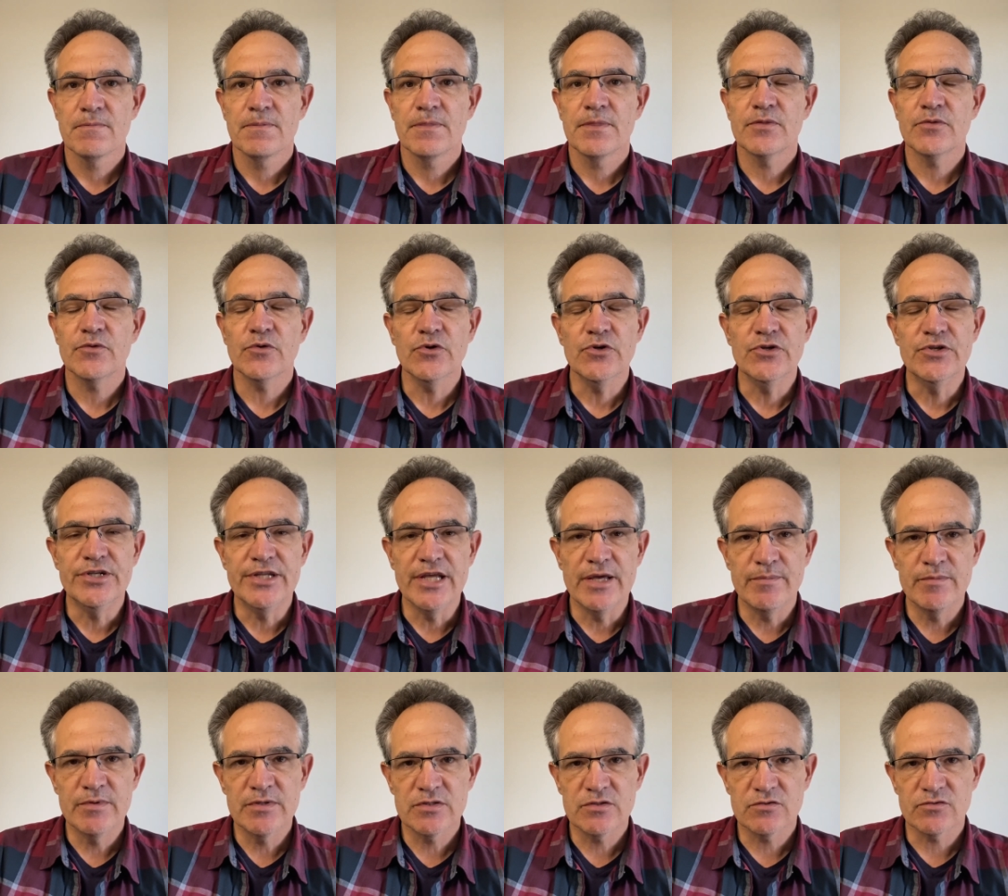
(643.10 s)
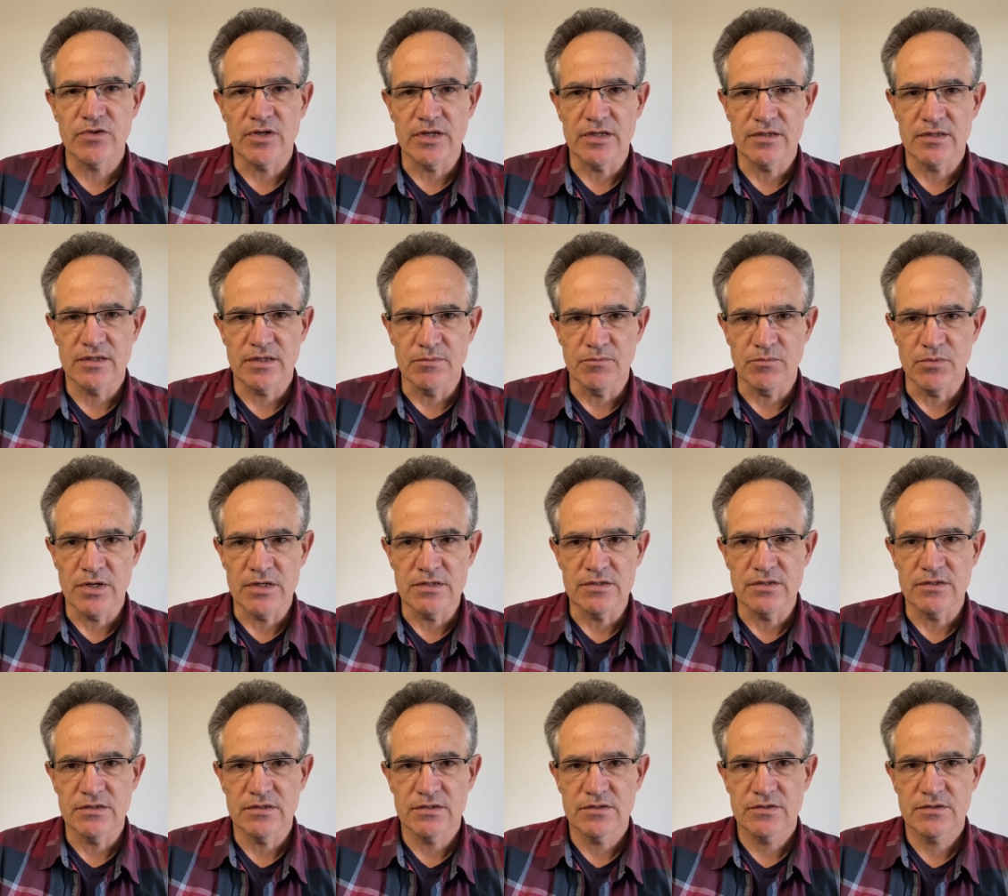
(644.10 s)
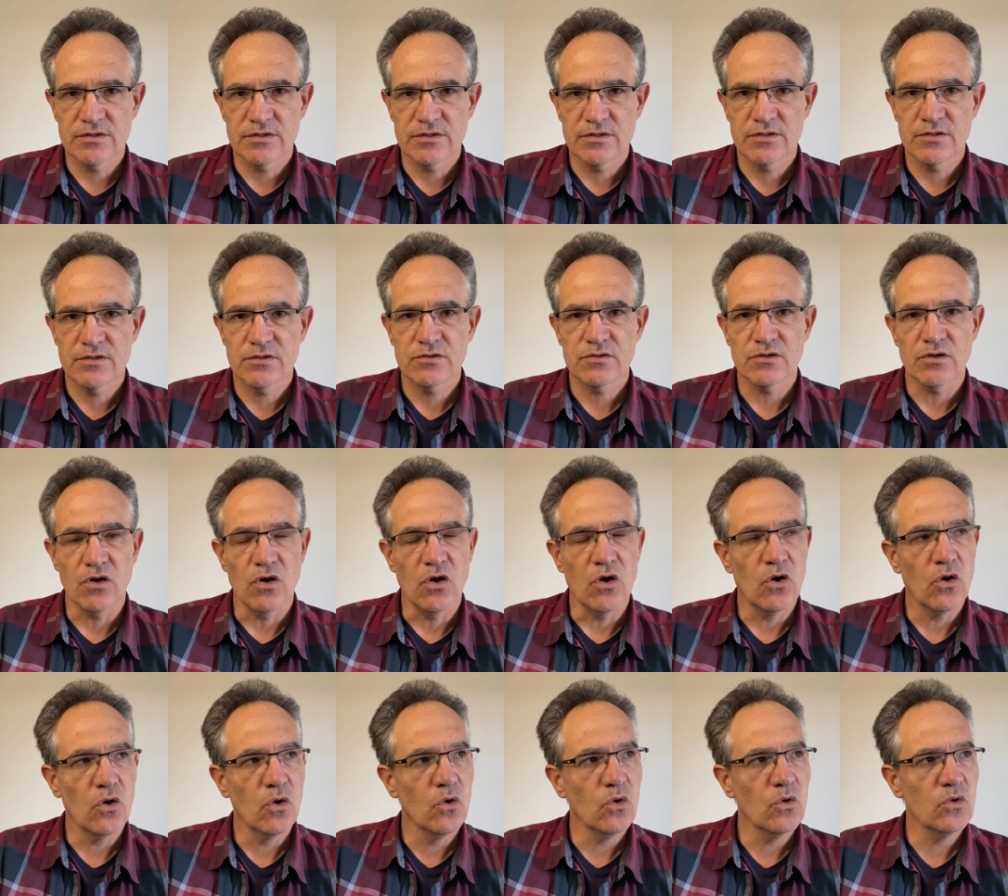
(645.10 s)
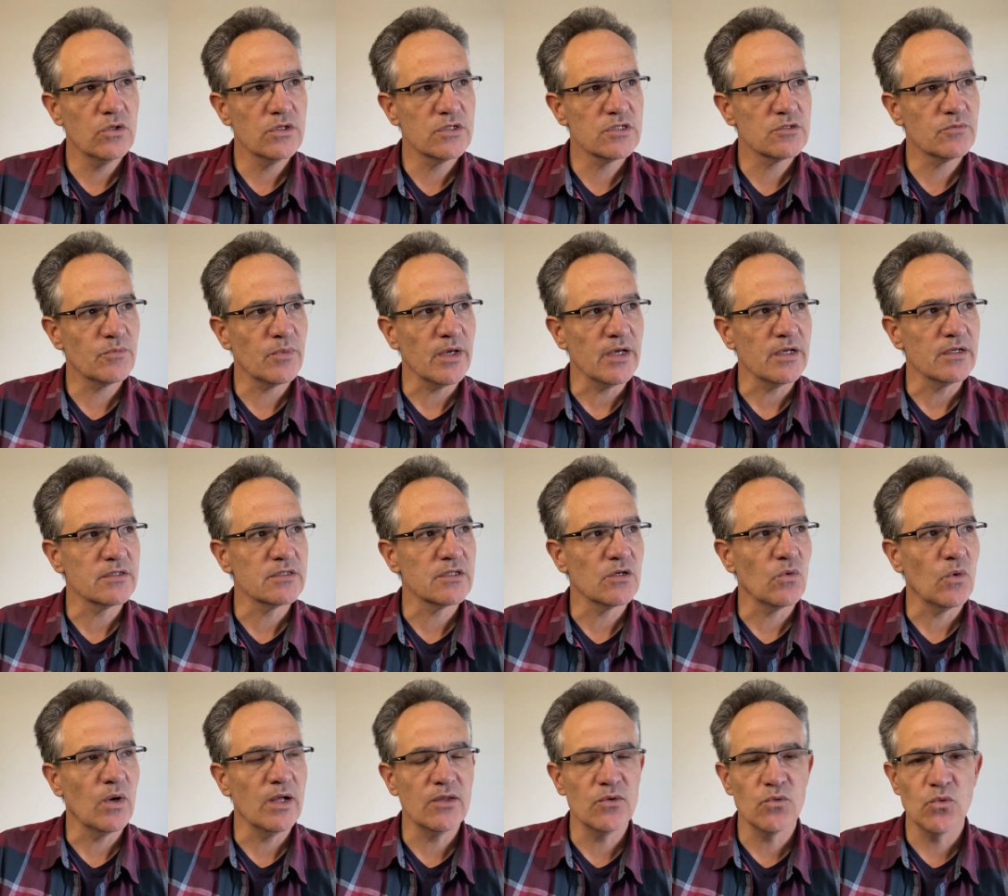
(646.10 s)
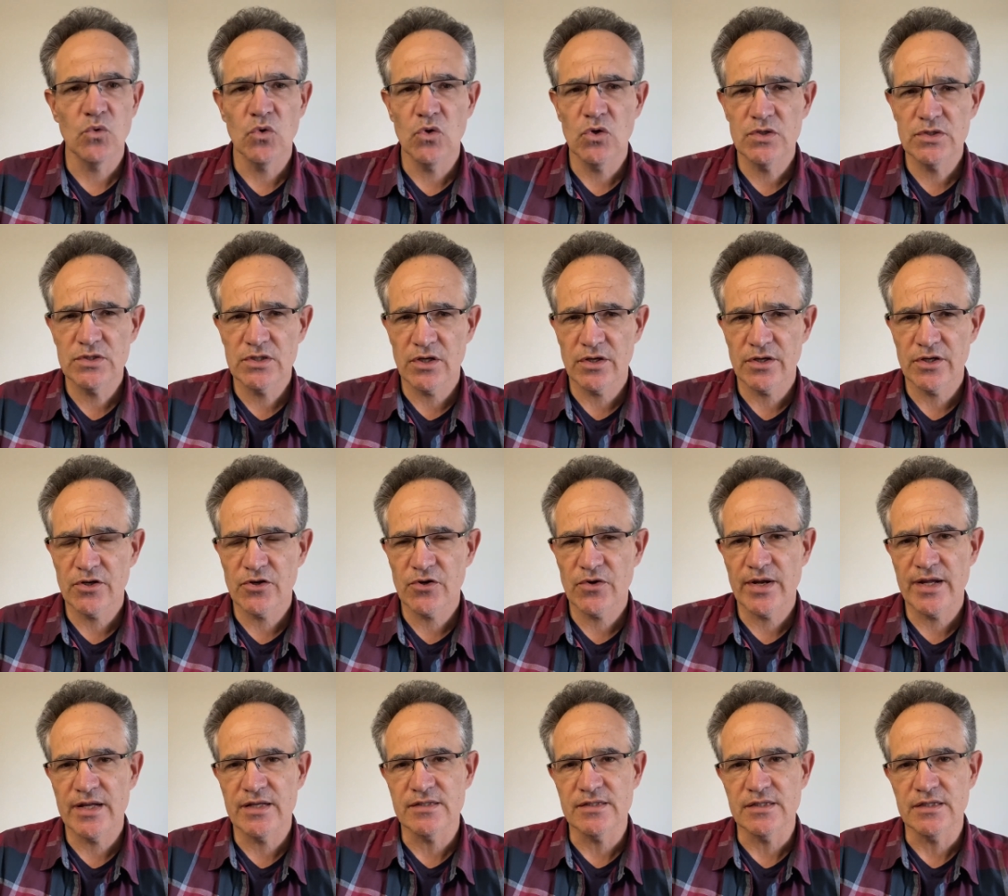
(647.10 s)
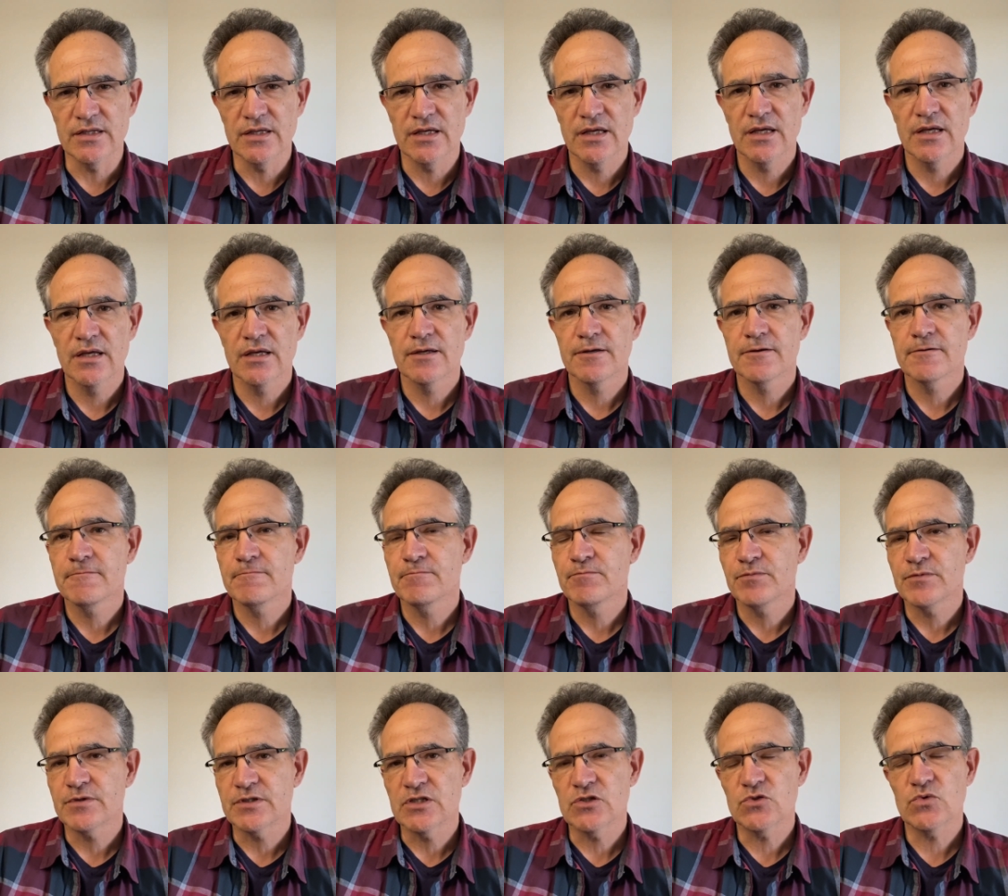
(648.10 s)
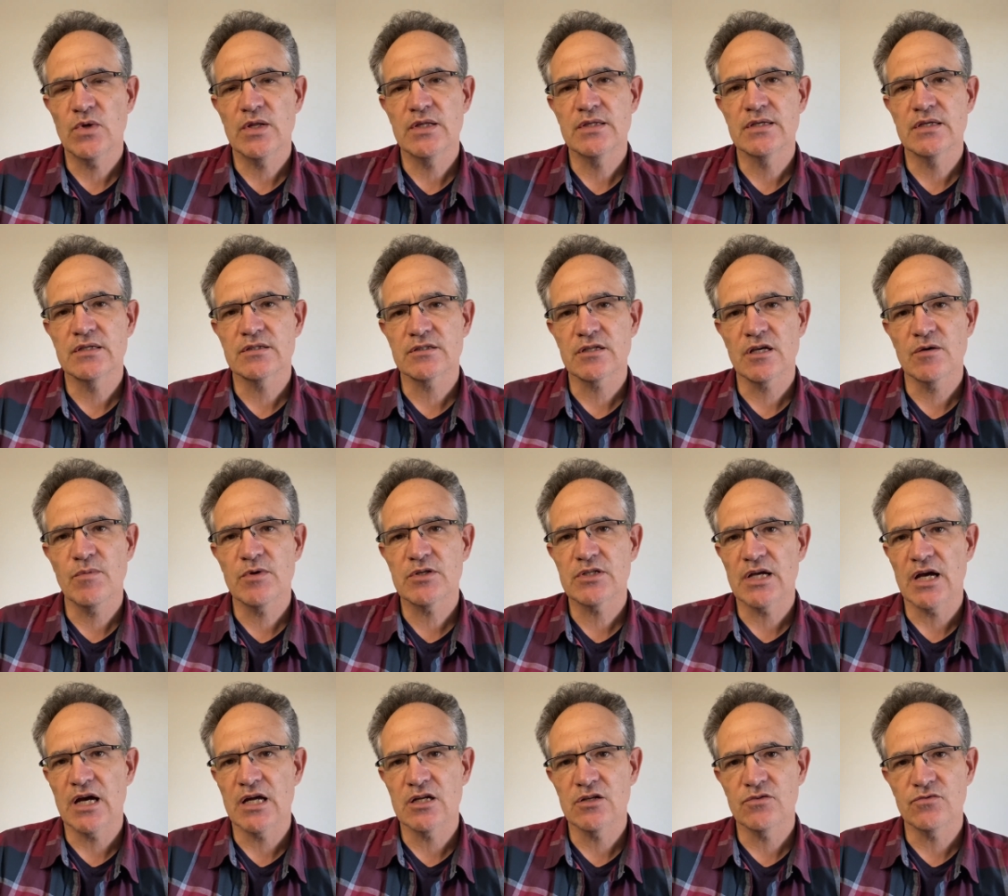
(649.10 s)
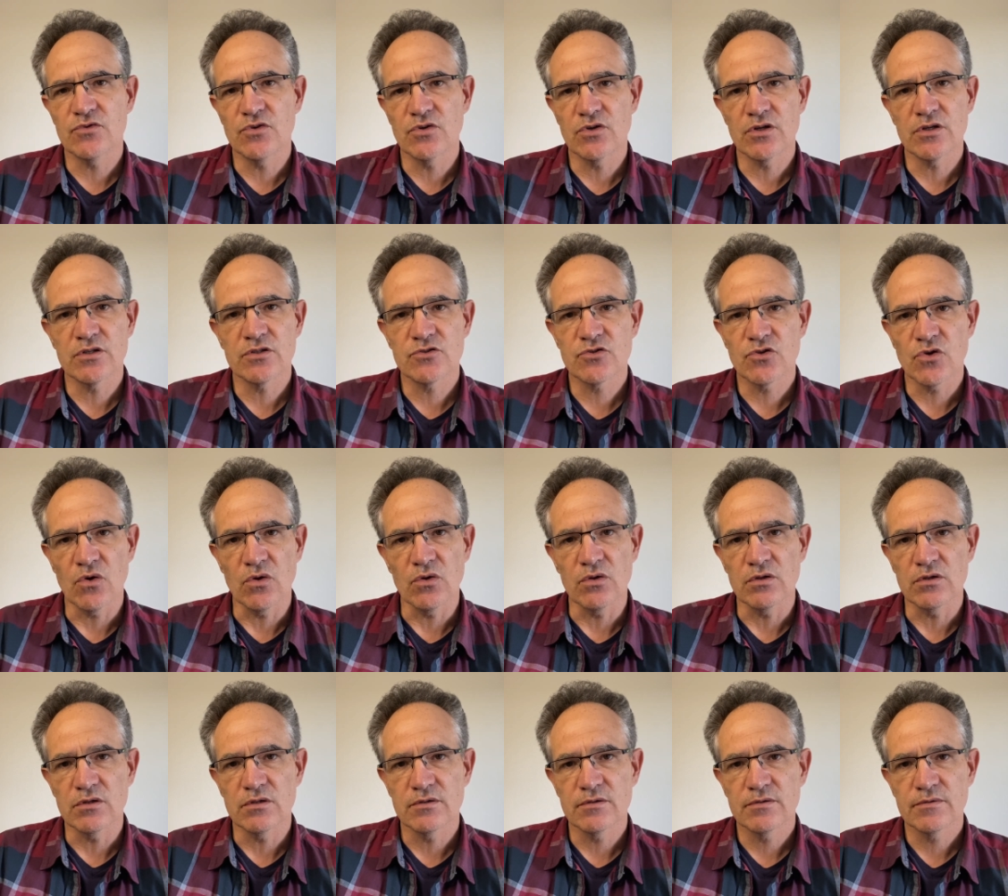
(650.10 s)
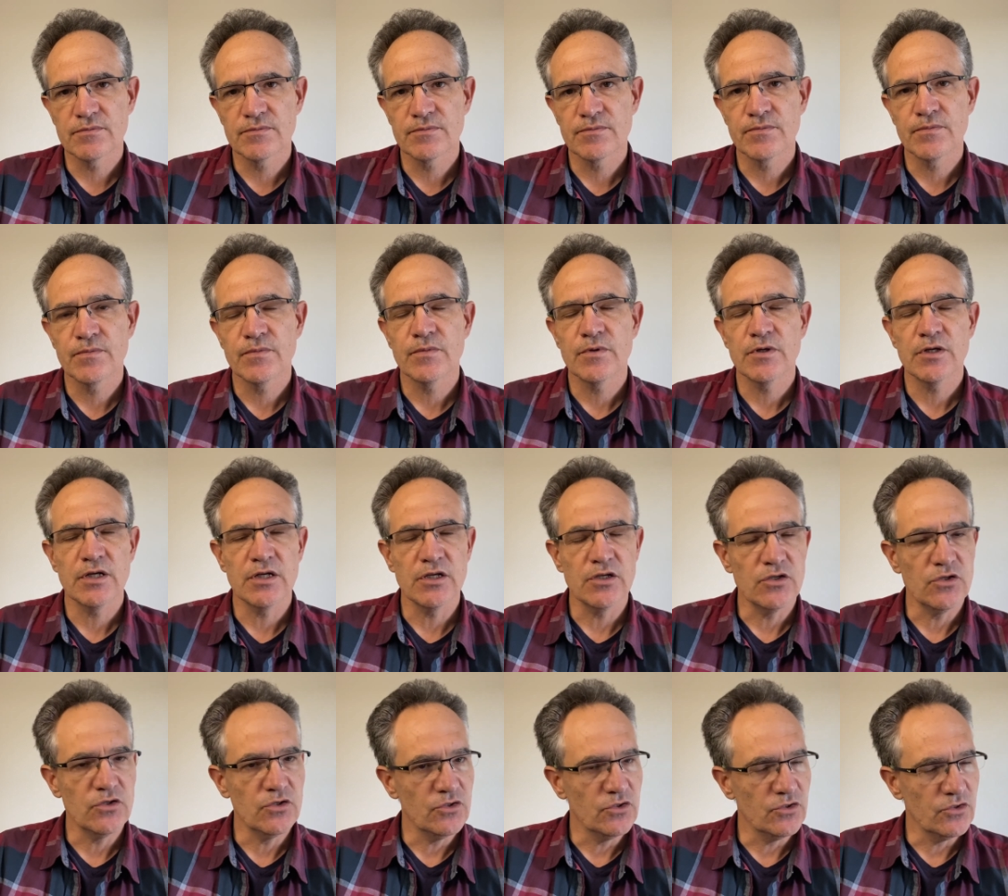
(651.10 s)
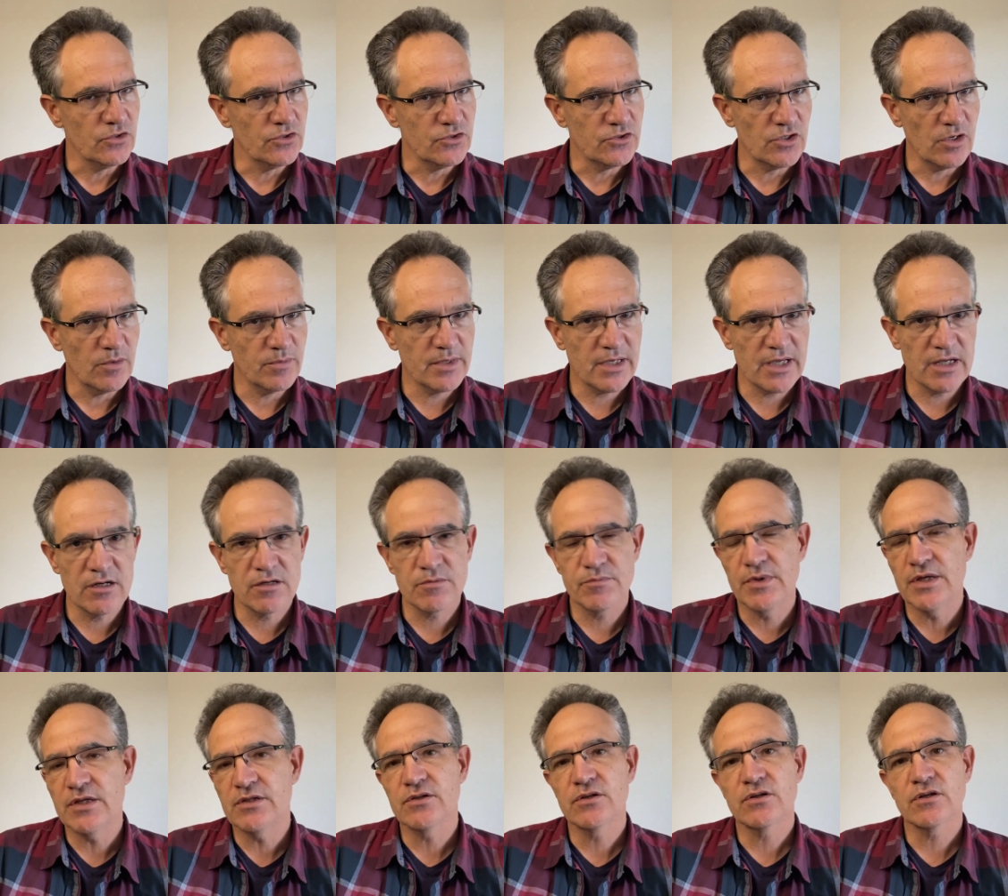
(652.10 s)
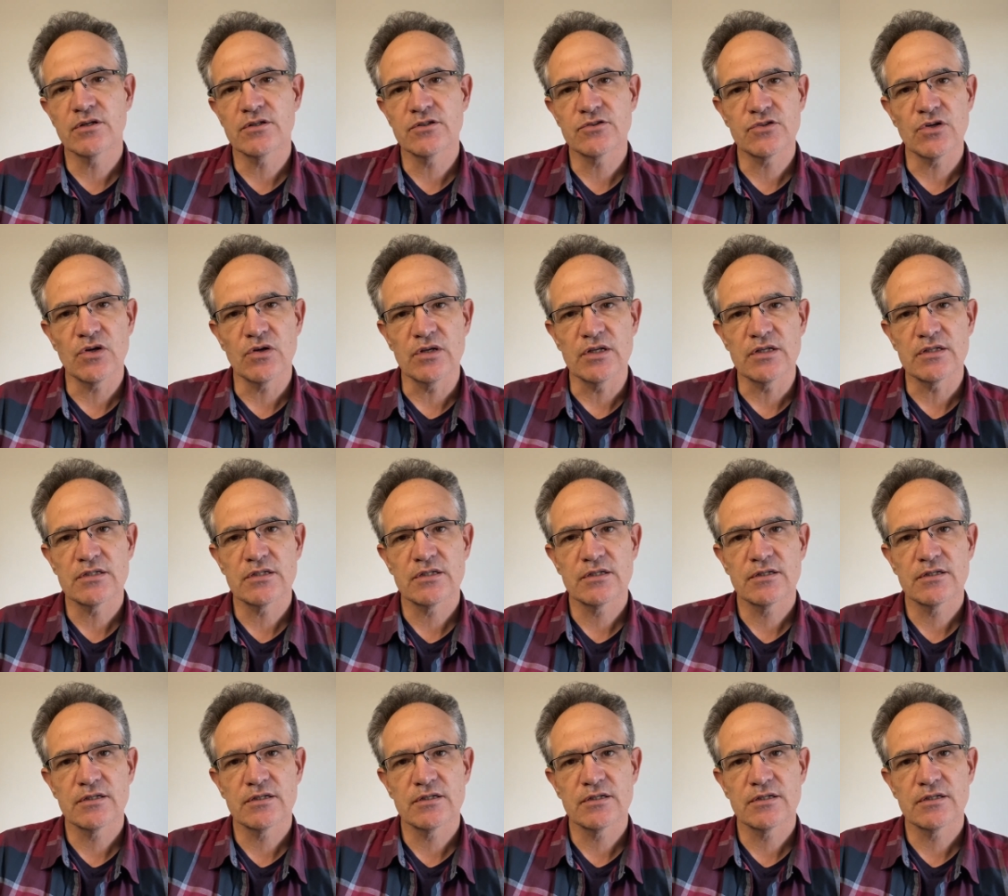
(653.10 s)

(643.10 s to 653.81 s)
to demonstrate the presence, to hold the space. So while the world is going crazy, just realize there's so much out of your control. Your job cannot be to control it.